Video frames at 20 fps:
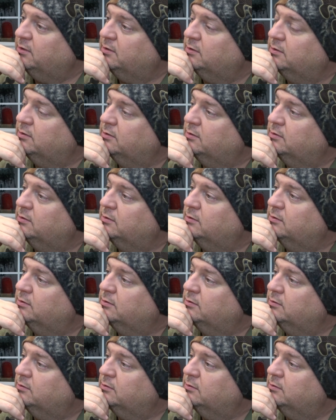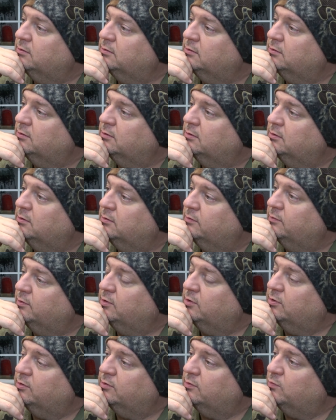
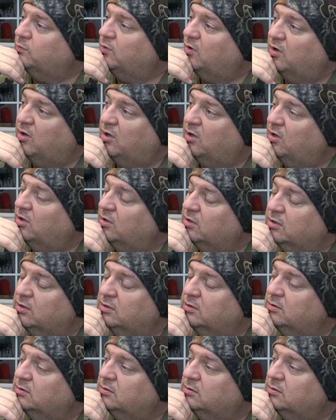Or go on a walk?